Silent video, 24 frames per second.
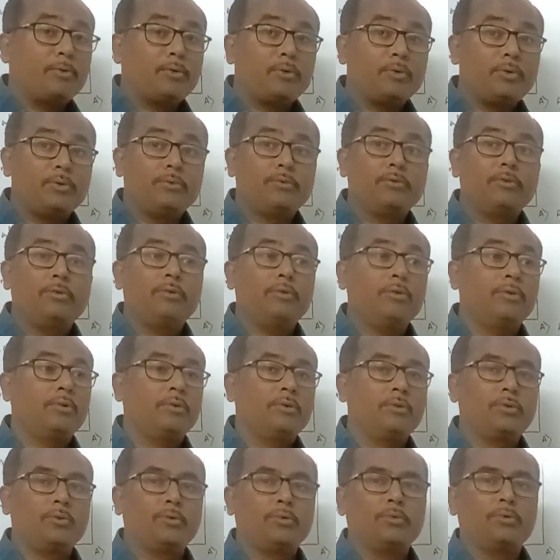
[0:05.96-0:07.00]
to you
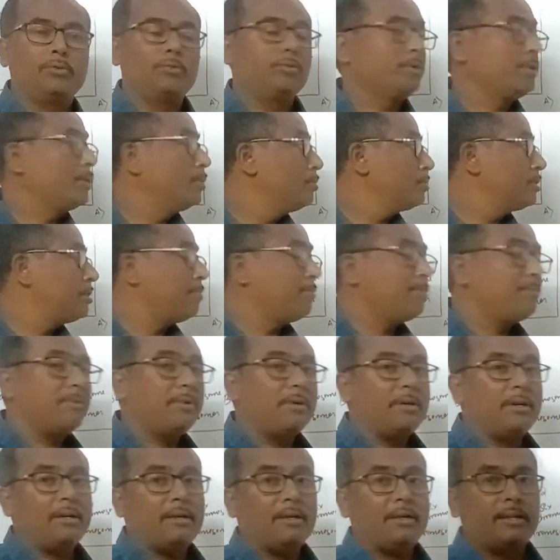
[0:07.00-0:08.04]
to give some
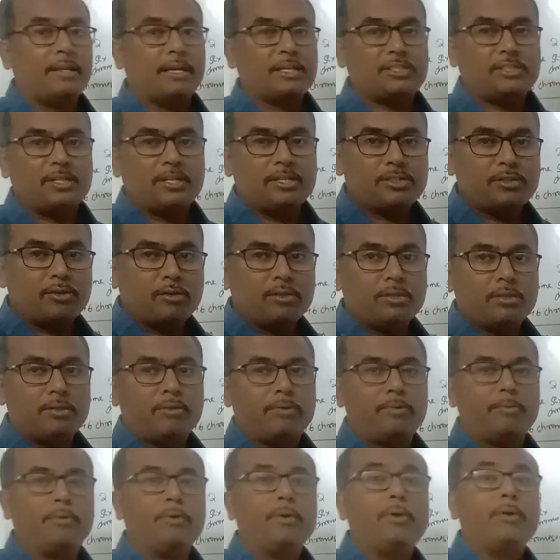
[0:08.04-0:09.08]
lectures
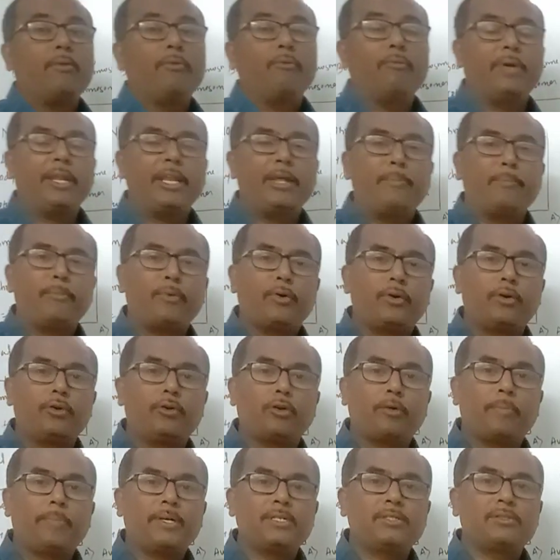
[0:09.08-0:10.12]
on very important
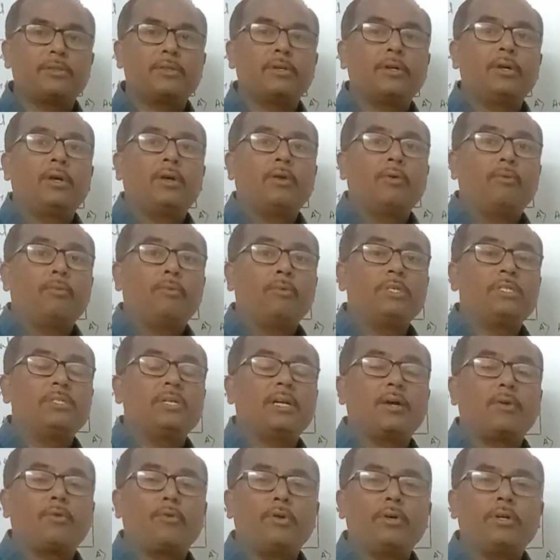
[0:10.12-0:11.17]
topics which
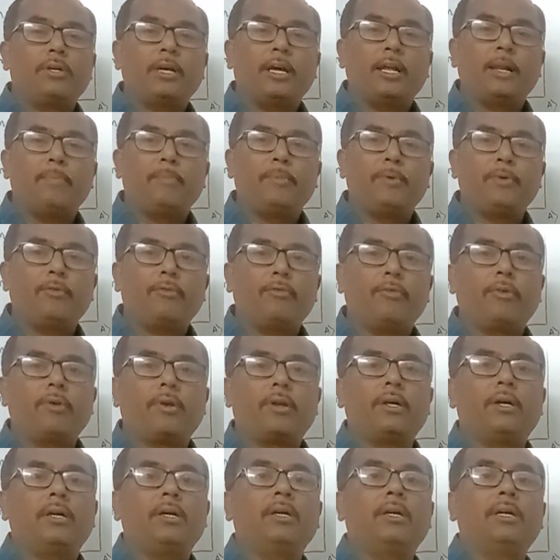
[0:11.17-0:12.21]
are going to help you
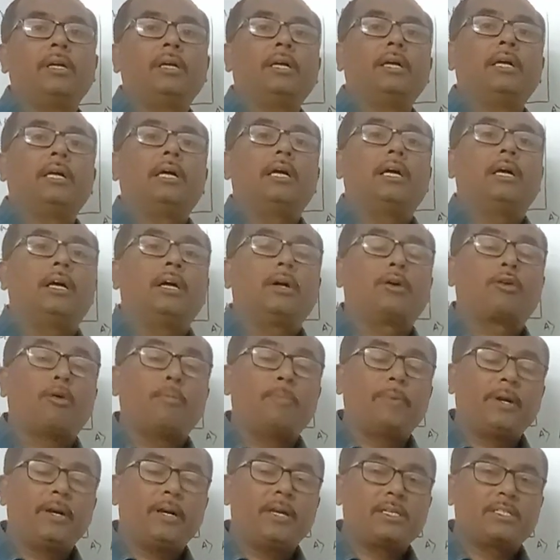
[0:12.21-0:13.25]
for
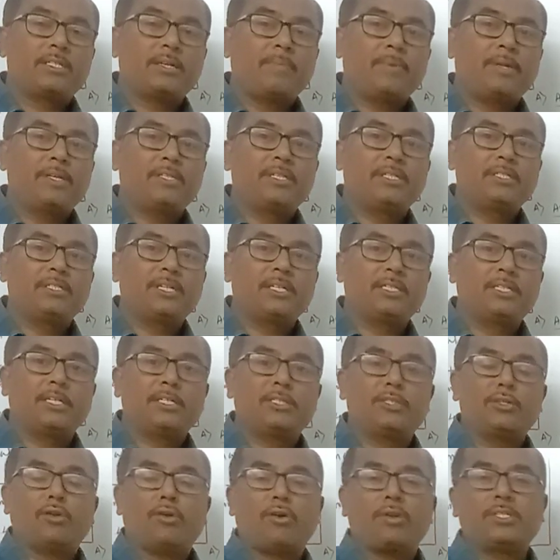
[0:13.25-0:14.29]
competitive examinations such as
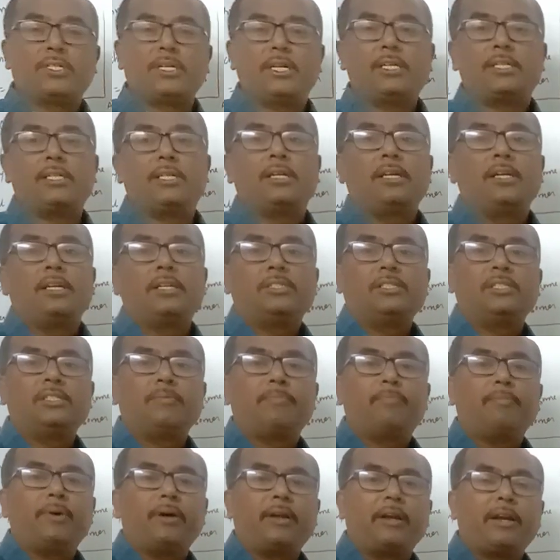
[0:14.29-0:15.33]
NORCET,
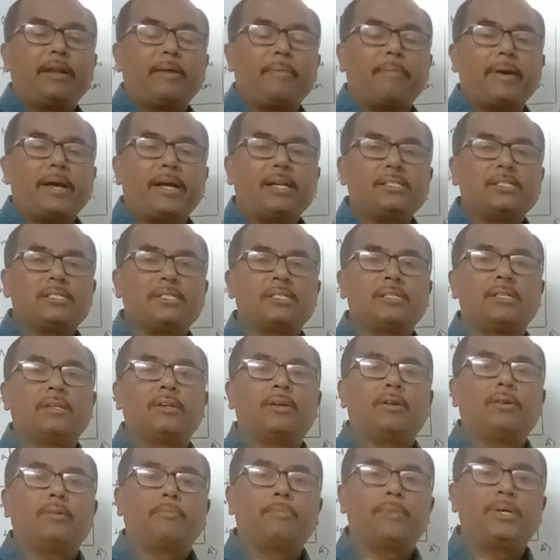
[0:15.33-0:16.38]
JIPMER, NIMANS,
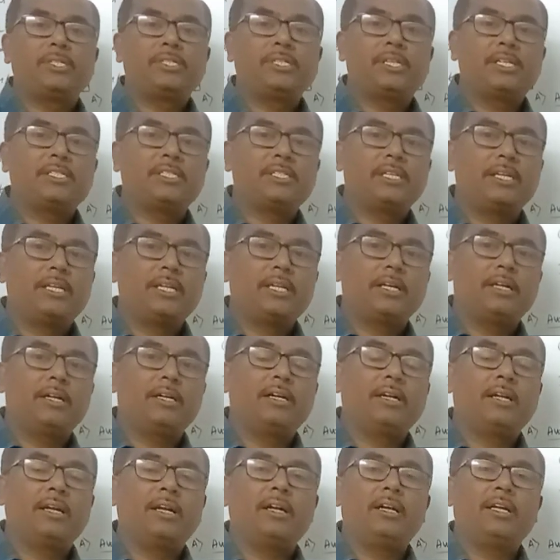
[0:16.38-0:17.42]
PGI
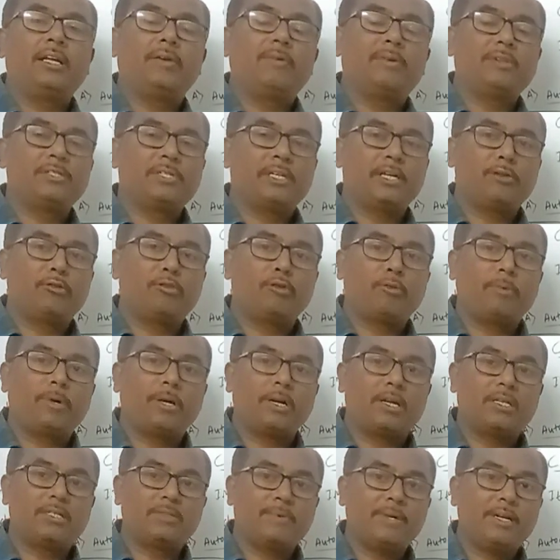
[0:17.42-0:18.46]
Chandigarh and even state government
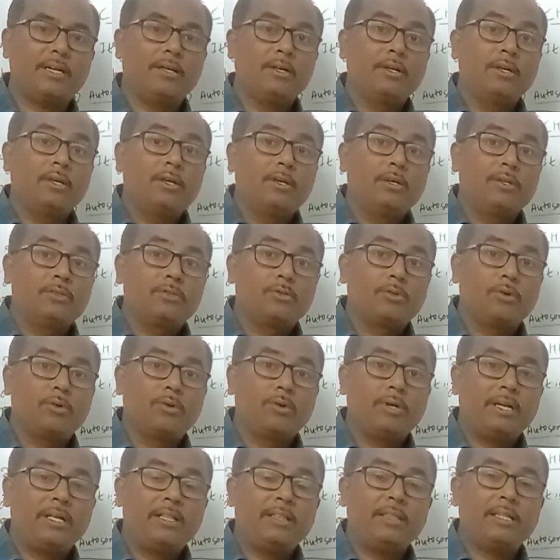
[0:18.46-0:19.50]
as well. So
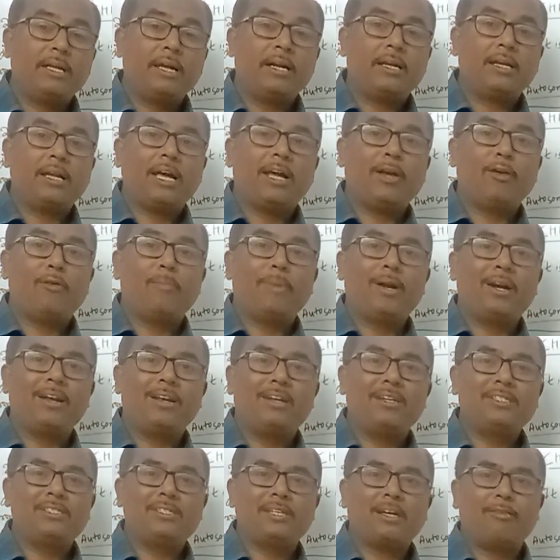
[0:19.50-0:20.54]
in that I have made a
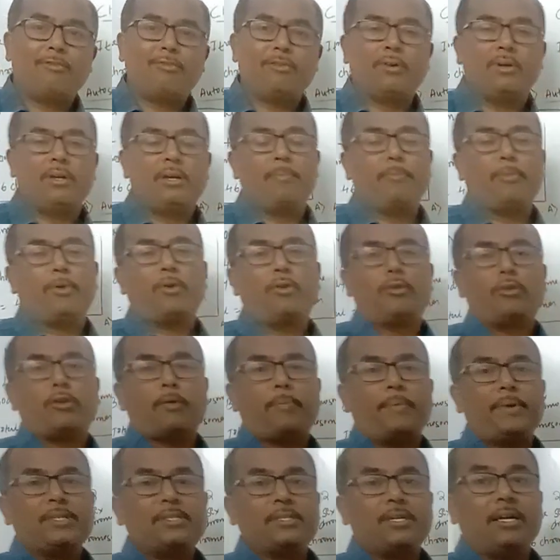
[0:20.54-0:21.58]
list of important
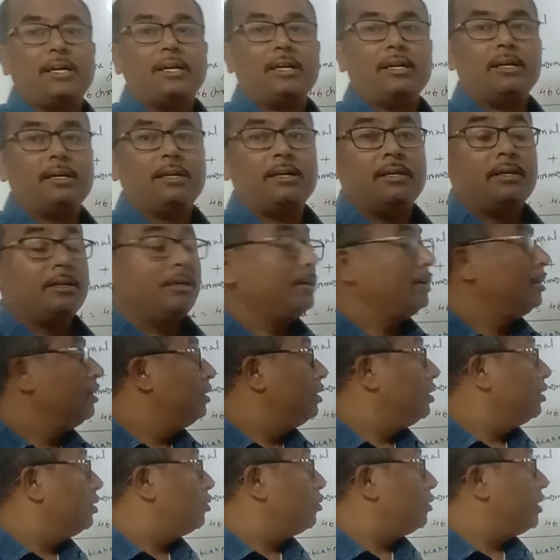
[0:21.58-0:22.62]
topics and
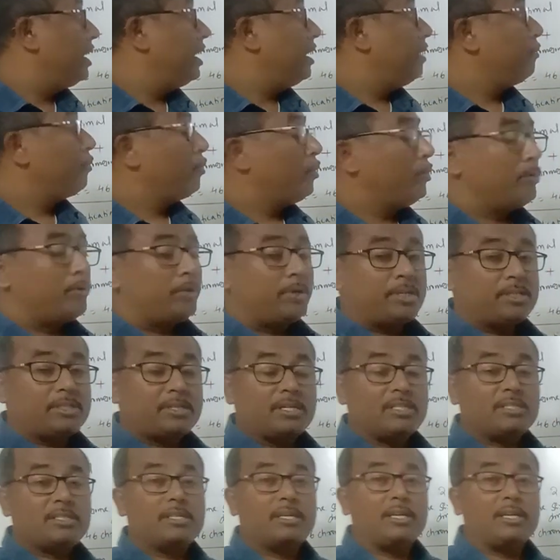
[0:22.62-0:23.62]
today I am going to discuss